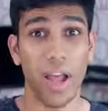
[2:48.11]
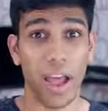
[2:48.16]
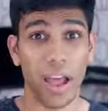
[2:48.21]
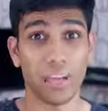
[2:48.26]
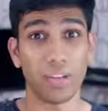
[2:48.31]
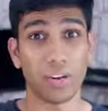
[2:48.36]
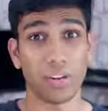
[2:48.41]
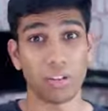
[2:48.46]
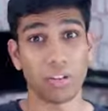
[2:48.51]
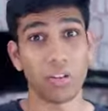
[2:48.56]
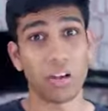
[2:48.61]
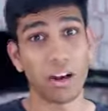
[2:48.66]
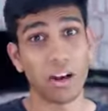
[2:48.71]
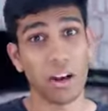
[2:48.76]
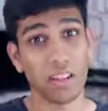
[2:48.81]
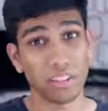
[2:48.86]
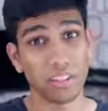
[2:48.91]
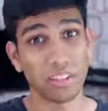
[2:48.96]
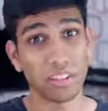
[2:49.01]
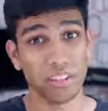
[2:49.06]
add on
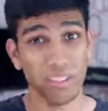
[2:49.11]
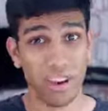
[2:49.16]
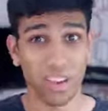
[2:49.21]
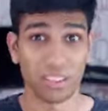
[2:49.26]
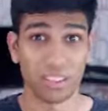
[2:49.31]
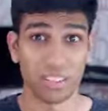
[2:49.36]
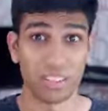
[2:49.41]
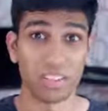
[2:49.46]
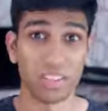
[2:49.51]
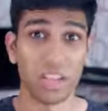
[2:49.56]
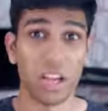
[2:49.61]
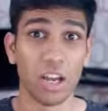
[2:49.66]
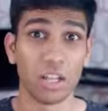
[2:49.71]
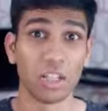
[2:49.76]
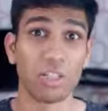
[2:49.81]
other devices